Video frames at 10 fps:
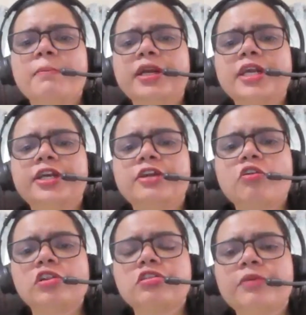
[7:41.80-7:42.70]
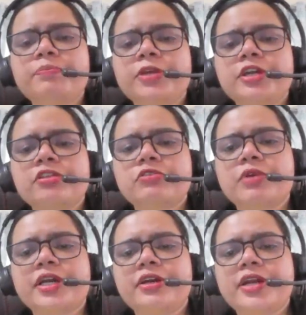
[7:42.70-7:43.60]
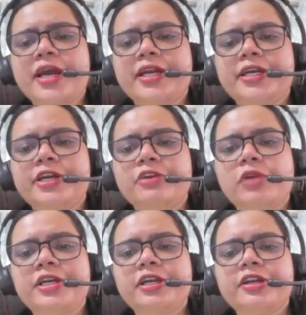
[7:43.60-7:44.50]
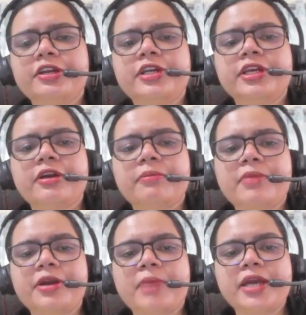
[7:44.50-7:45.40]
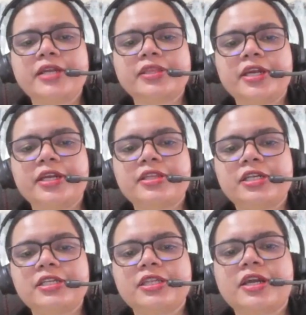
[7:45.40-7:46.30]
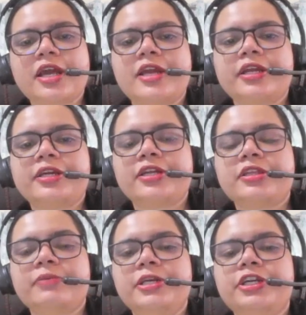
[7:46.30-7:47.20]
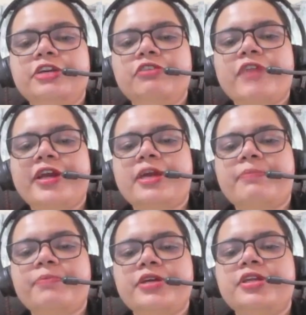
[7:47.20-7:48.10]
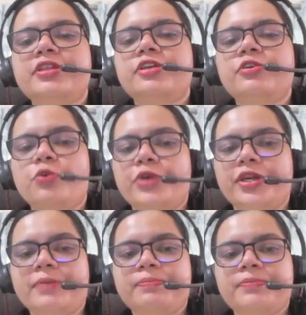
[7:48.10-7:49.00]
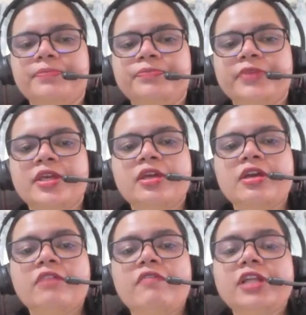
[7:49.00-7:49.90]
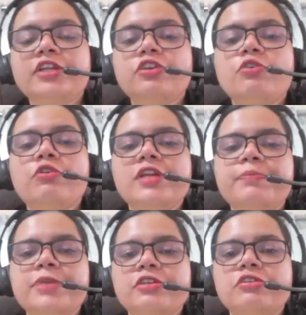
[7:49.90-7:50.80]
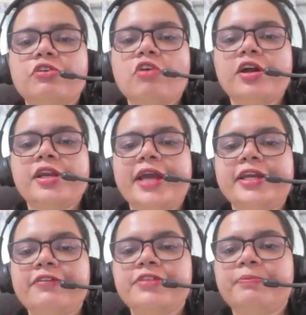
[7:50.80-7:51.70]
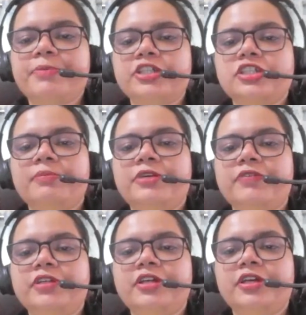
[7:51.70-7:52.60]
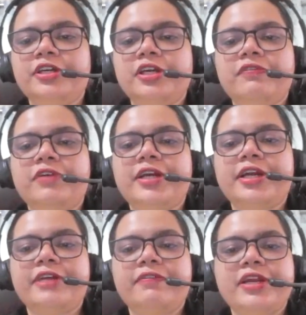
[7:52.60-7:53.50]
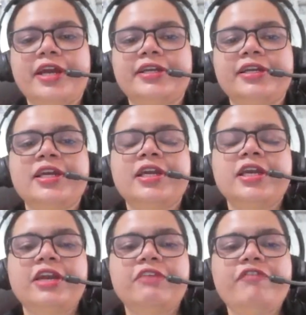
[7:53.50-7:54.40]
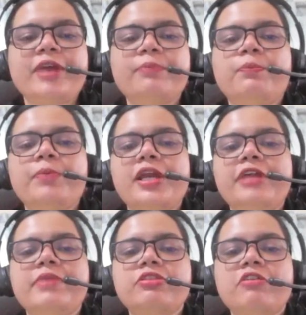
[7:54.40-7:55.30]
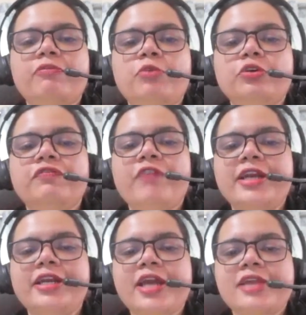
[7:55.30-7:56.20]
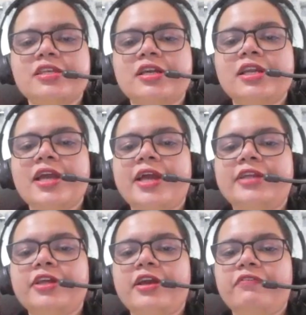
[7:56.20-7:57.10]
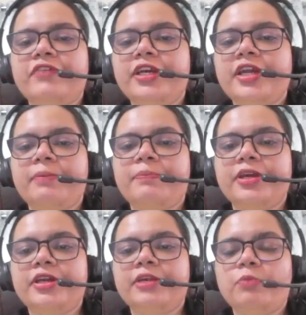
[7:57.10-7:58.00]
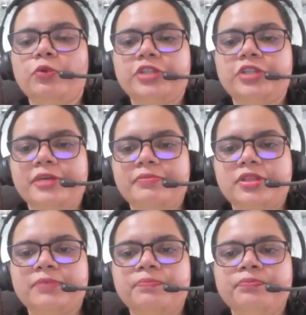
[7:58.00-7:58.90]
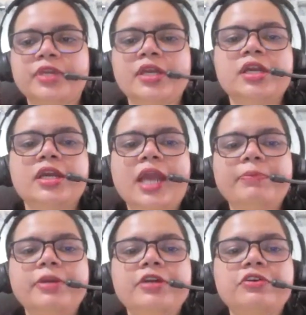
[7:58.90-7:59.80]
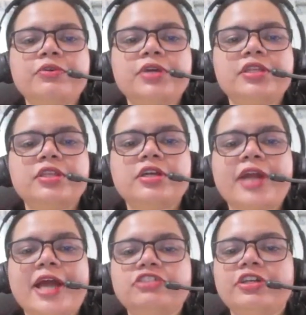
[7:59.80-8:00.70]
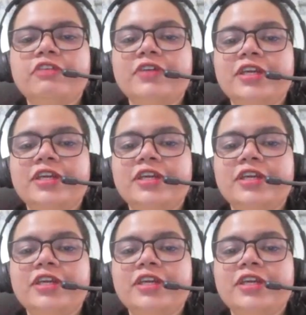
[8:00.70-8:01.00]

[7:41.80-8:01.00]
But it also appears to a good narrator who alternately admires and insults the character's ability to find happiness in growing up. While the novel appears to draw a line of separation between the real world and Neverland, in fact, elements of both fantastical and the everyday appear in both realms. Captain Hook is a graduate of